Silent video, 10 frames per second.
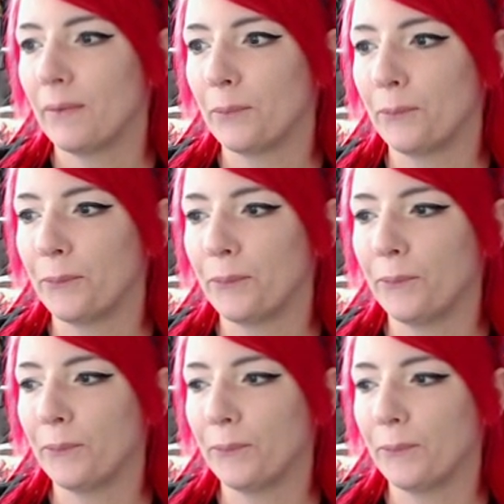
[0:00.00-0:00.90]

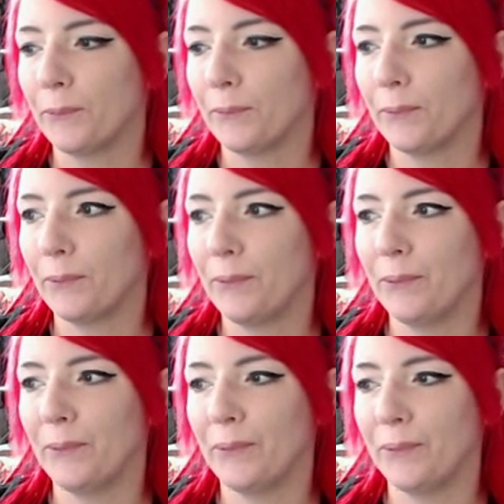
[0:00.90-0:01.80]

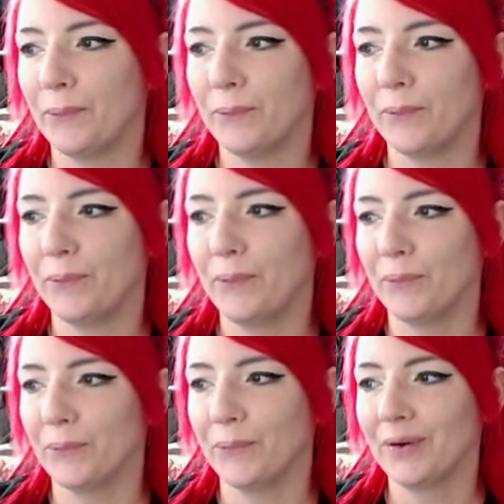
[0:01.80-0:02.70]

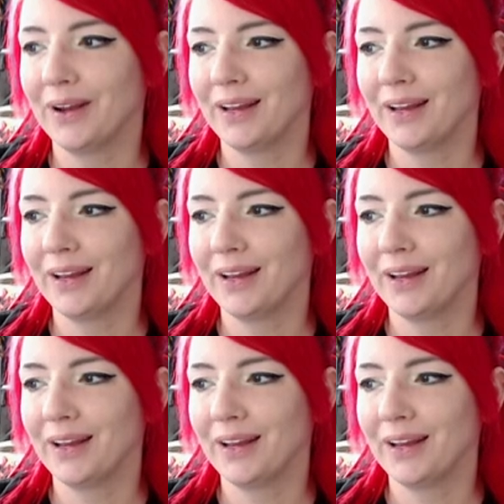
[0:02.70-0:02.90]
Ooh.